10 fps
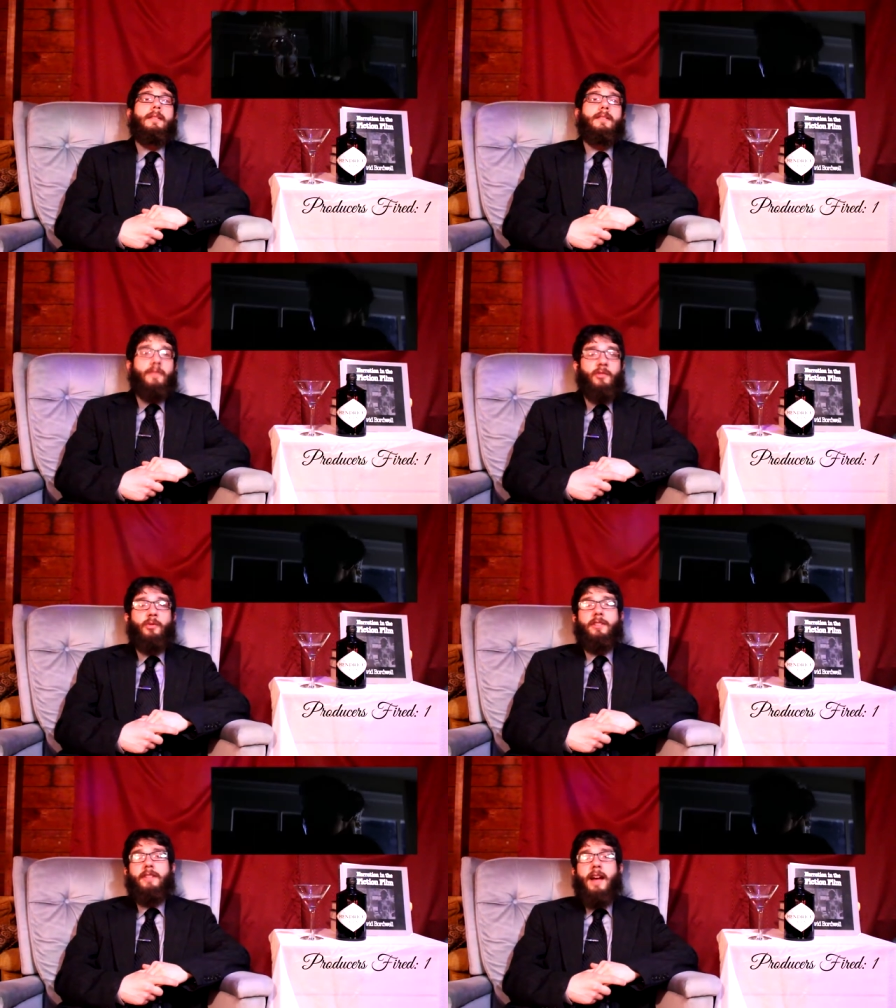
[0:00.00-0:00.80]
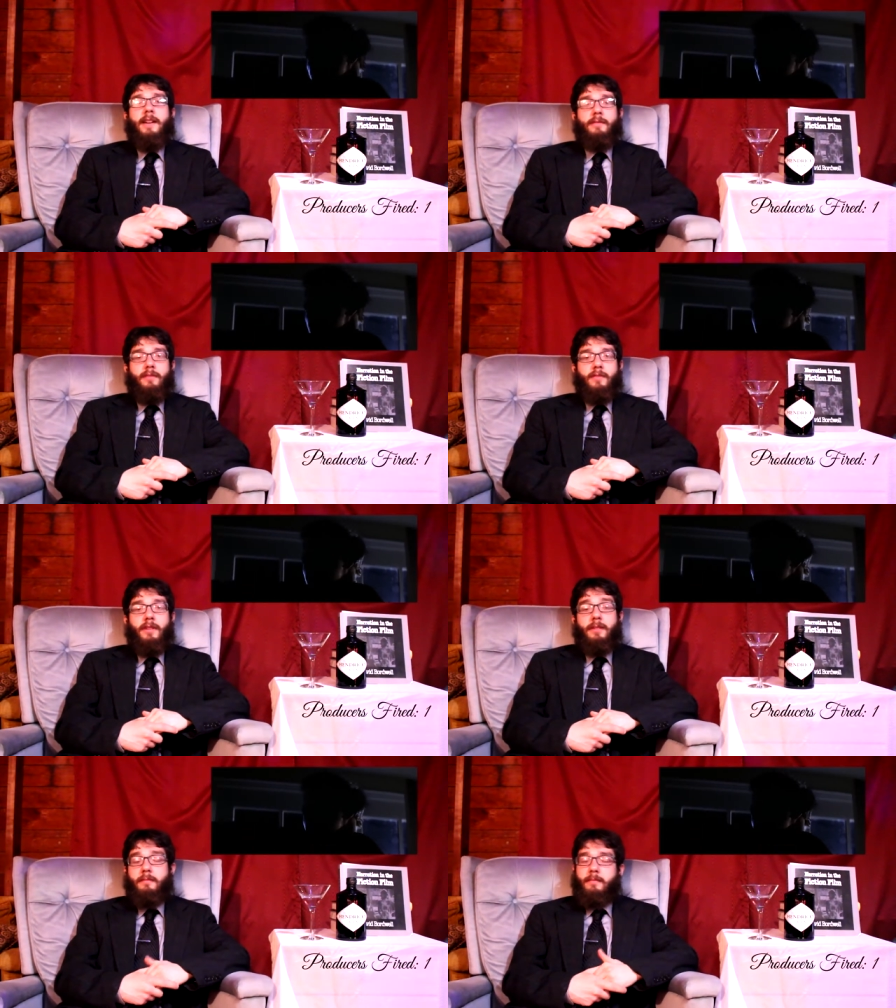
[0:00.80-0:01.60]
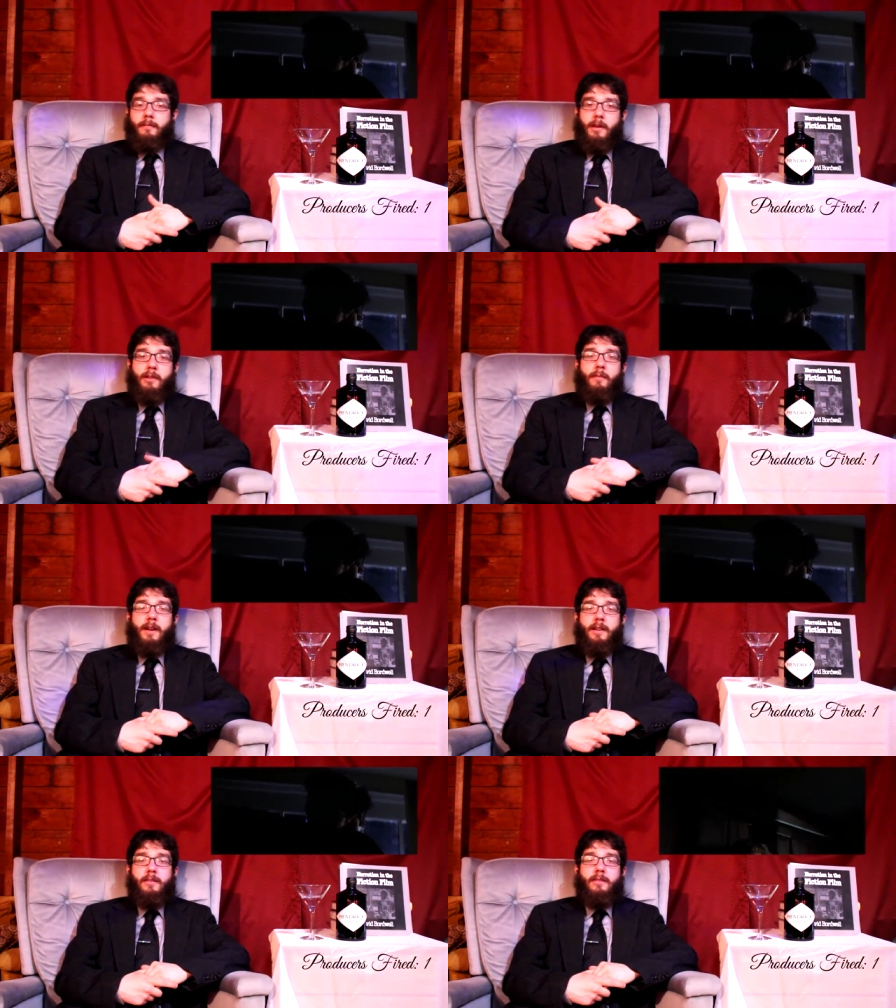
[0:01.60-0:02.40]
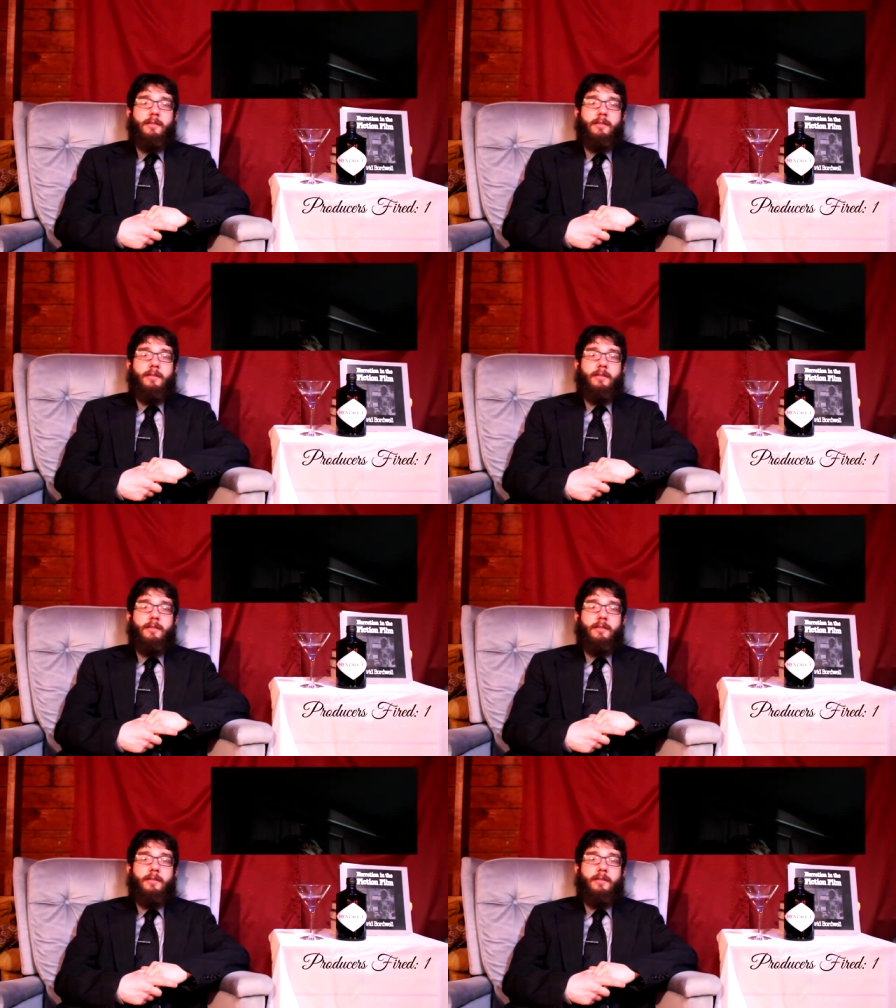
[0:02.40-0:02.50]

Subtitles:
The visual design of the villain, Michael Myers,